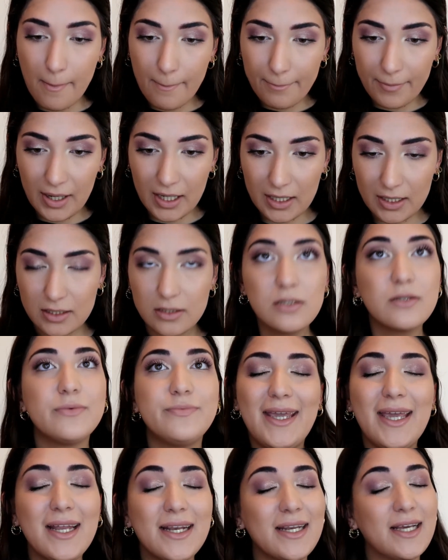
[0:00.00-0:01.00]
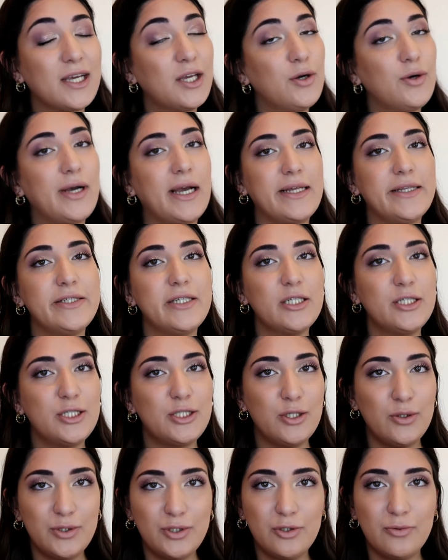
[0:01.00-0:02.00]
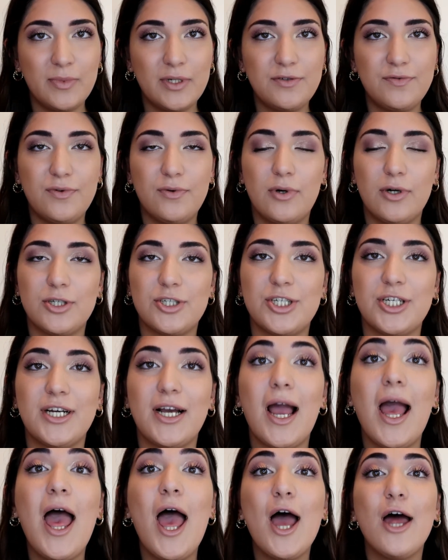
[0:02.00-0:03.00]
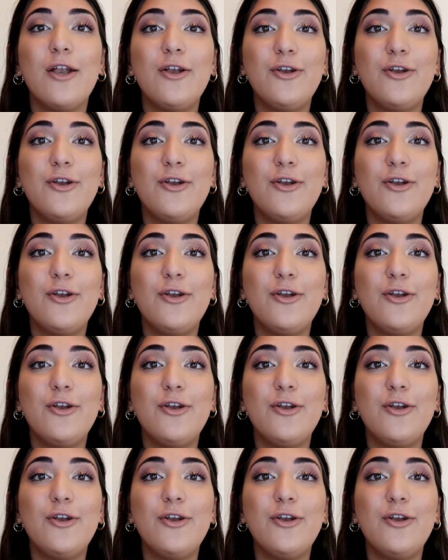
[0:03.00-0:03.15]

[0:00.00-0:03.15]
But yeah, thank you guys so much for watching.